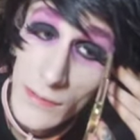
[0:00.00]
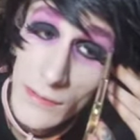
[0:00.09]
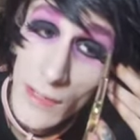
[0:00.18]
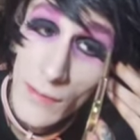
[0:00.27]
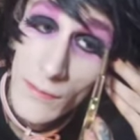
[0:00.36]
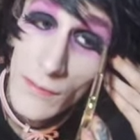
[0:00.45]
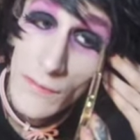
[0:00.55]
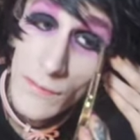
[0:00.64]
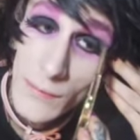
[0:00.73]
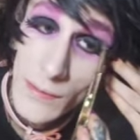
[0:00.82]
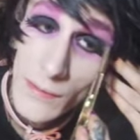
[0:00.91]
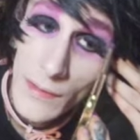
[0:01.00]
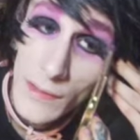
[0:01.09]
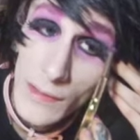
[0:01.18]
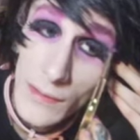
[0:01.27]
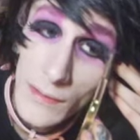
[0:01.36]
because I don't know if I'm going to
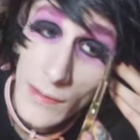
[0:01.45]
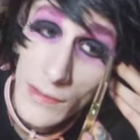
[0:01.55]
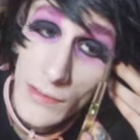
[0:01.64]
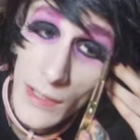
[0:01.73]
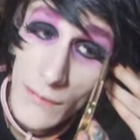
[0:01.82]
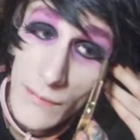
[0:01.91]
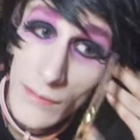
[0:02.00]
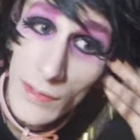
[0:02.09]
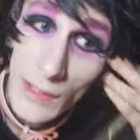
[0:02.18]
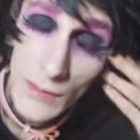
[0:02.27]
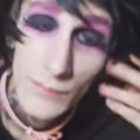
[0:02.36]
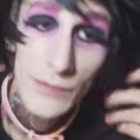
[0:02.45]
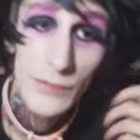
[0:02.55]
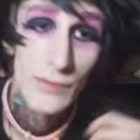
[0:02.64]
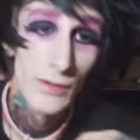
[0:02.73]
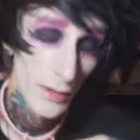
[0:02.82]
like it until I try it a few times or